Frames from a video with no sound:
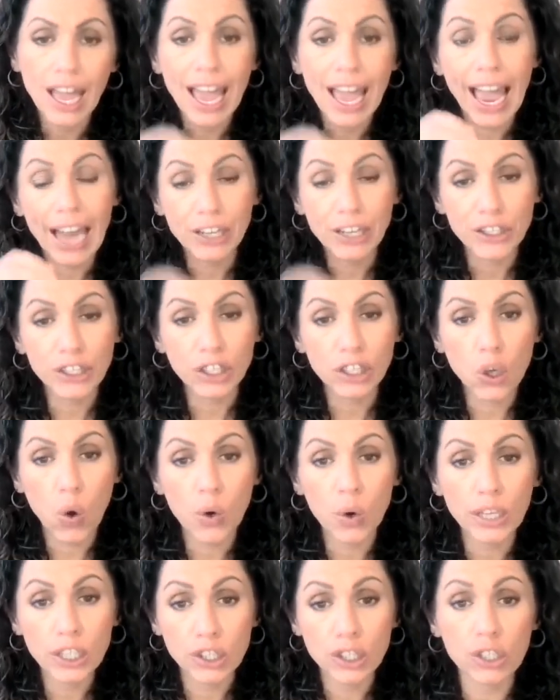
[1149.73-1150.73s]
And you're
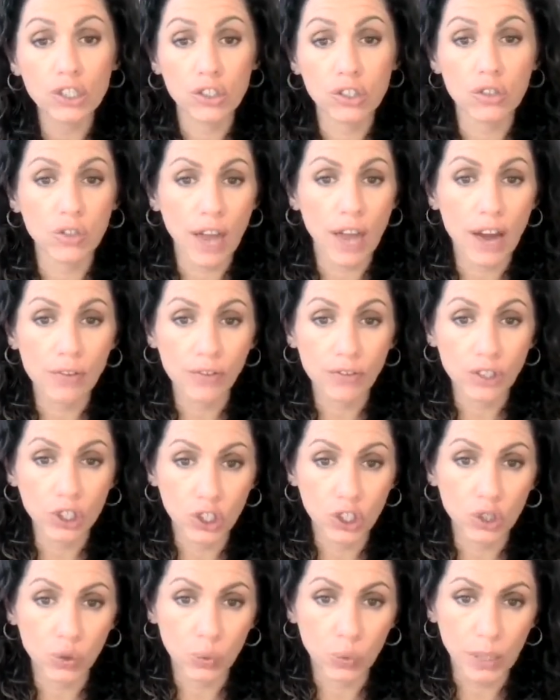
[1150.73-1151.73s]
going to do that for
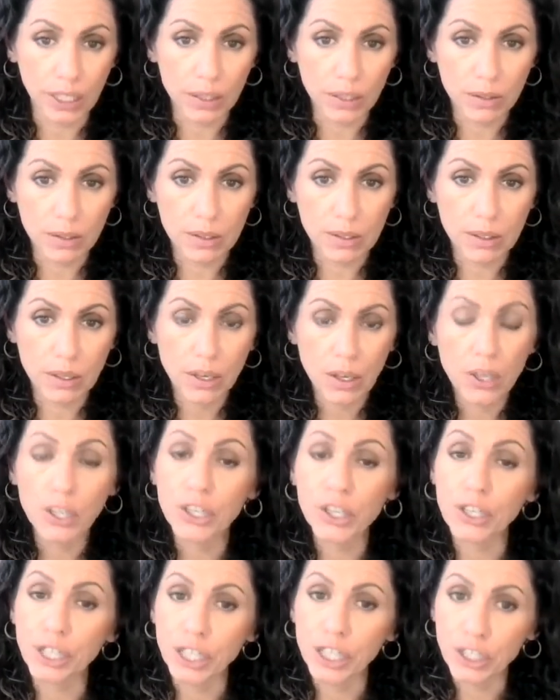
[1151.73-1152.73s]
2 weeks.
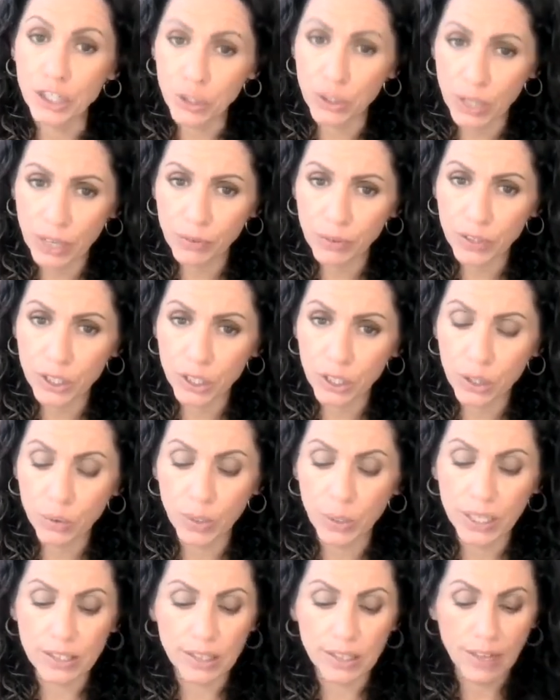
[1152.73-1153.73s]
You're going to do that for 2
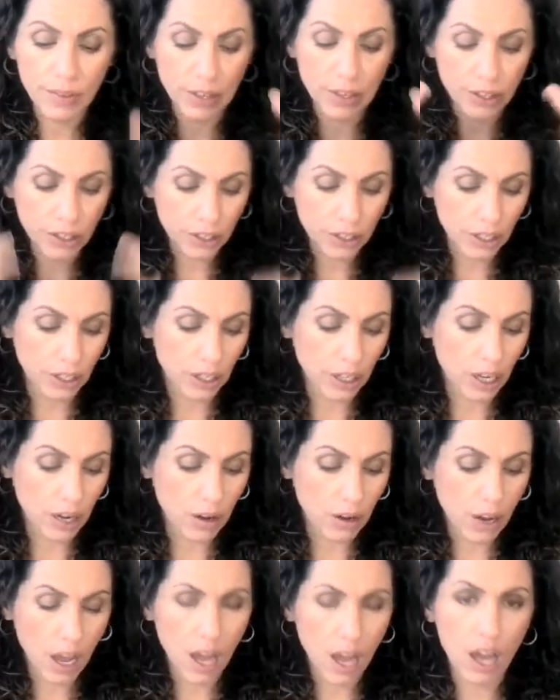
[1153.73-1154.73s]
weeks, and then you're going to go,
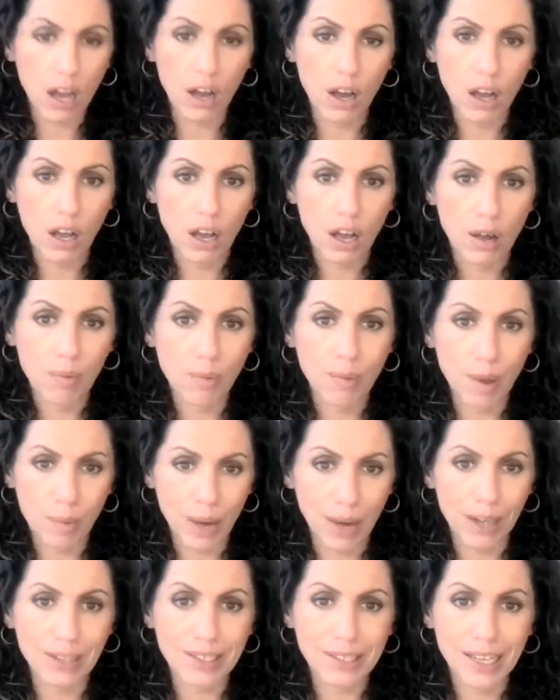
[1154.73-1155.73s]
oh, my
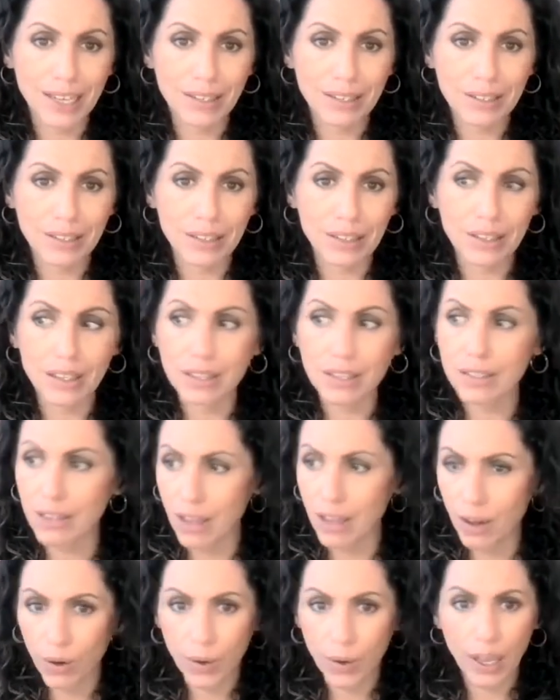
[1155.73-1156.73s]
body's handling this,
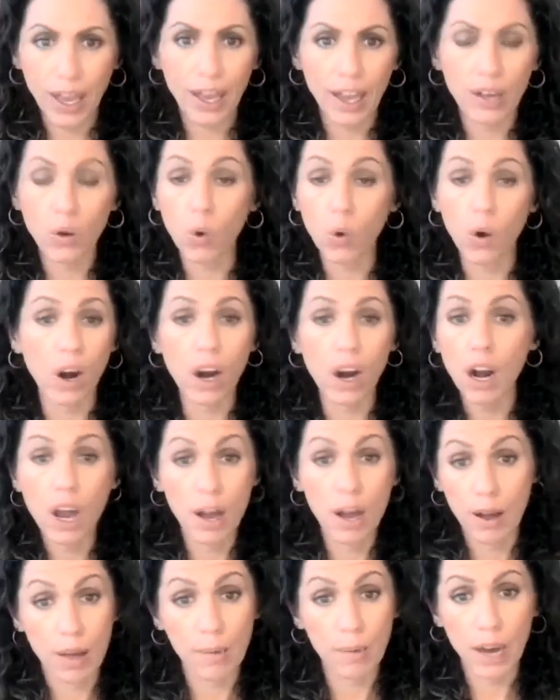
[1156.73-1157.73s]
okay. Or
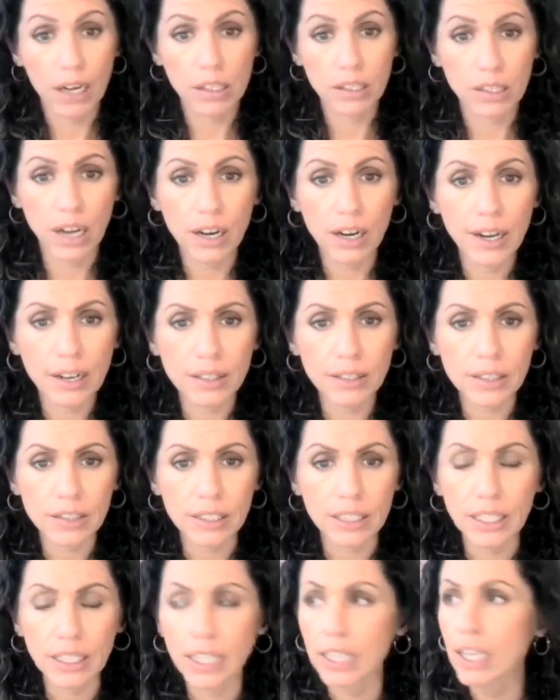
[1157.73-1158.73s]
my body's not
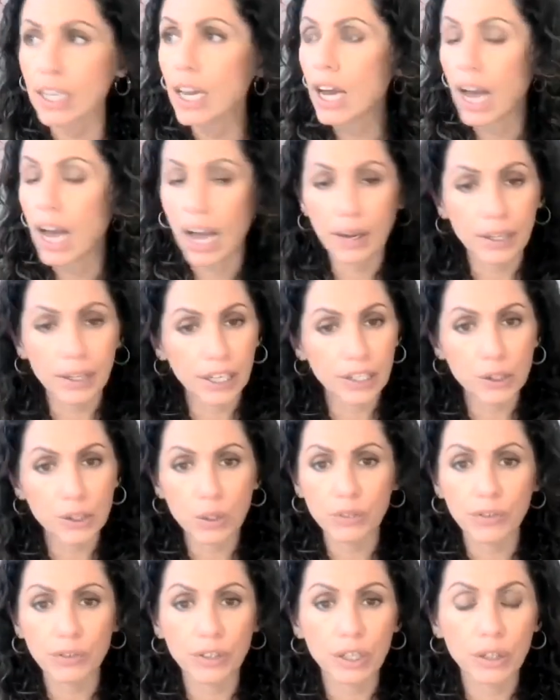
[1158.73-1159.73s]
handling it. I'm going to do it
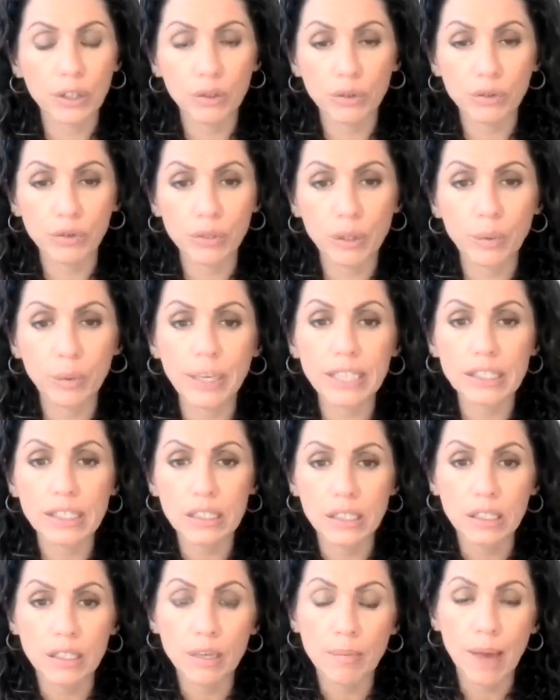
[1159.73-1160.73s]
for another 3 weeks
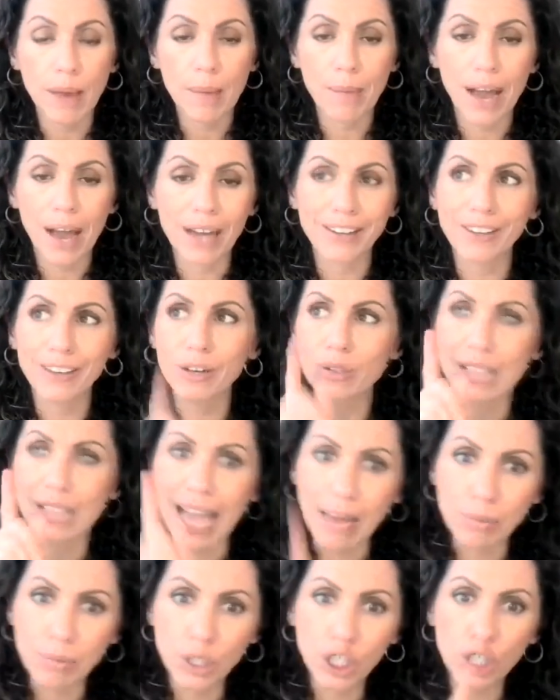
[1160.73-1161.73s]
until my body goes,
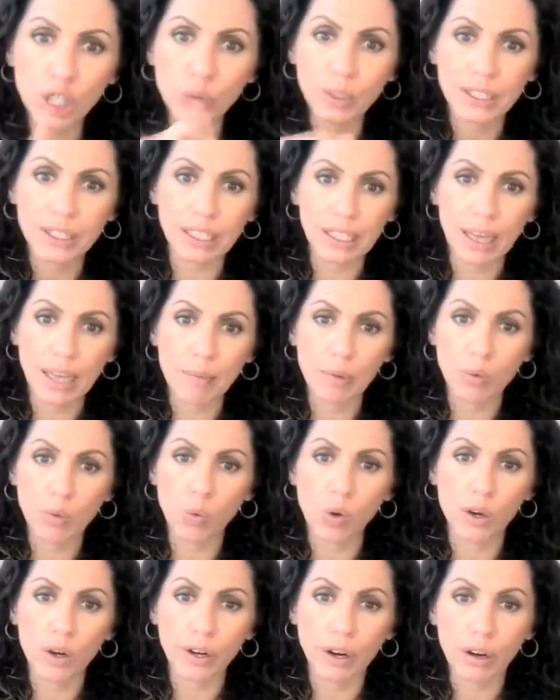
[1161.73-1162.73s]
I'm good with the lemon
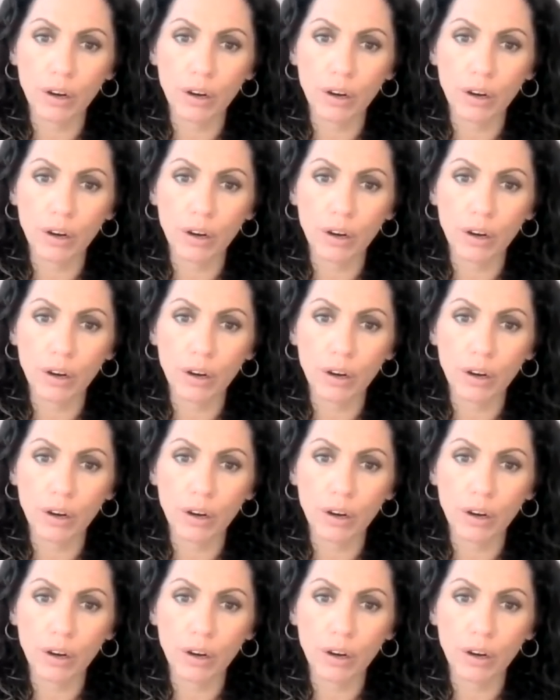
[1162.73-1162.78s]
water.